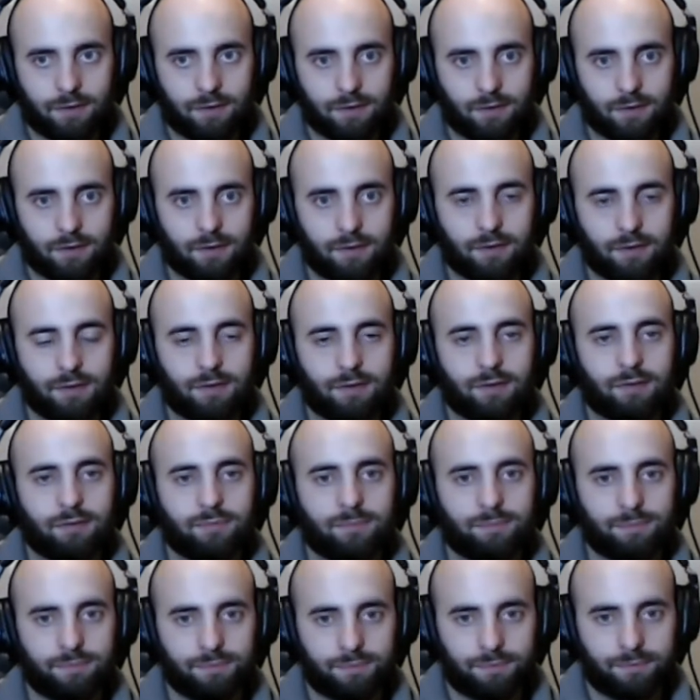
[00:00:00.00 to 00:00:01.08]

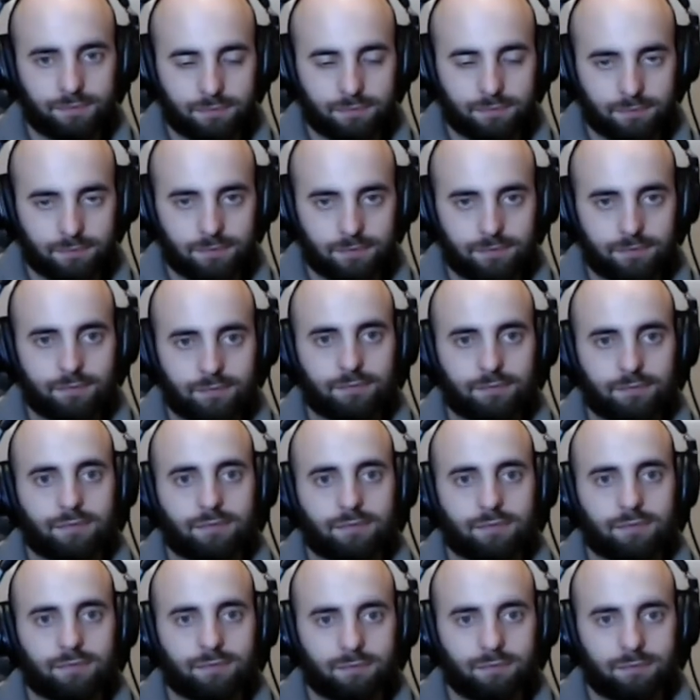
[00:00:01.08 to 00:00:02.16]

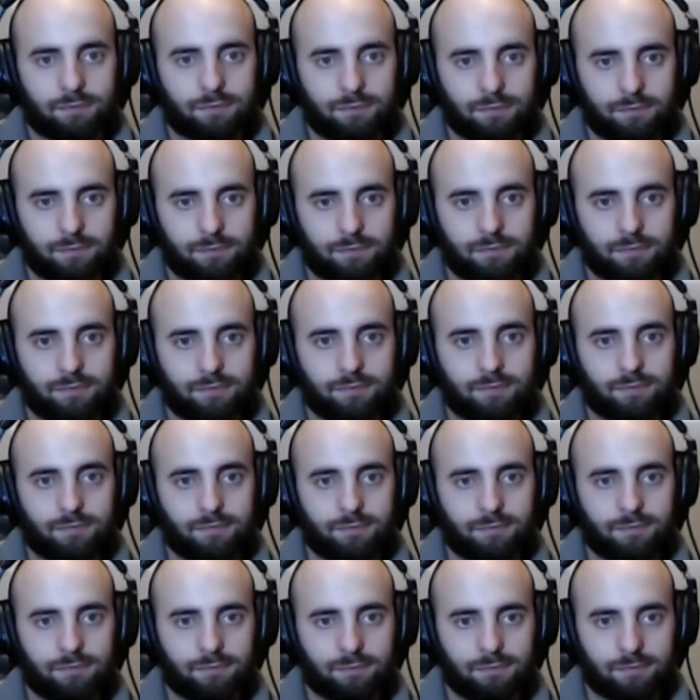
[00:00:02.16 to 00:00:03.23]

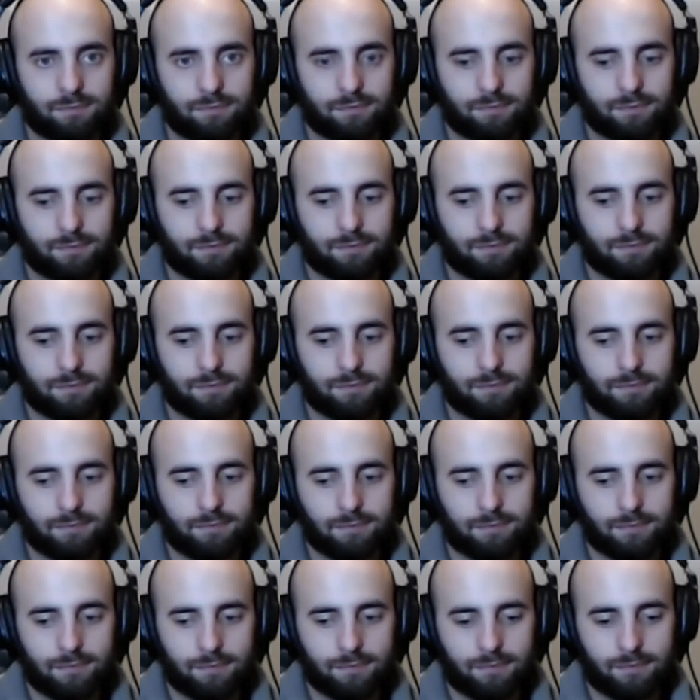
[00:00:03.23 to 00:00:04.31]

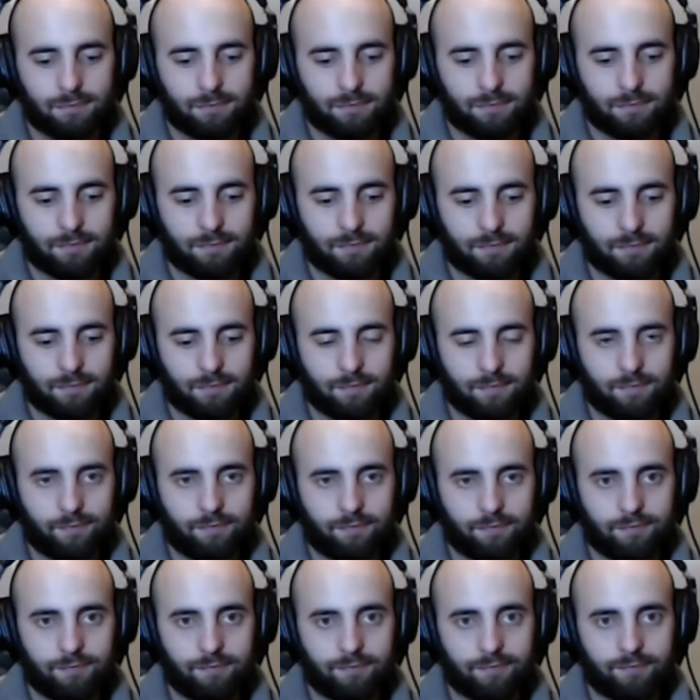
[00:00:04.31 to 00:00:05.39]

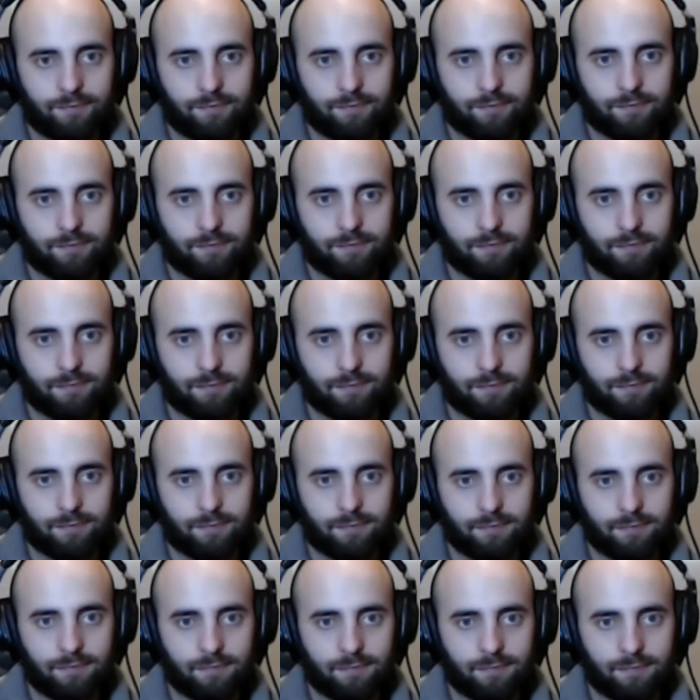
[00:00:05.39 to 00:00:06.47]

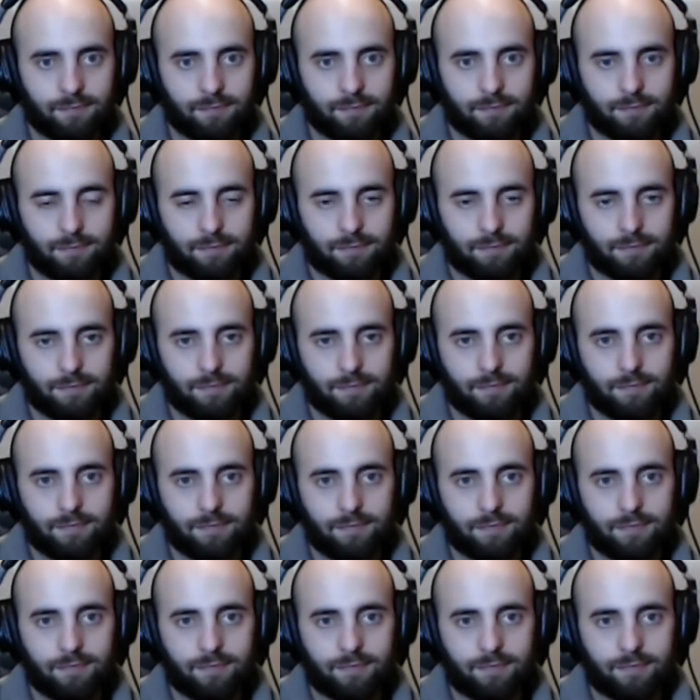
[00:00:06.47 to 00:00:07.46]
No words are spoken by the person on screen.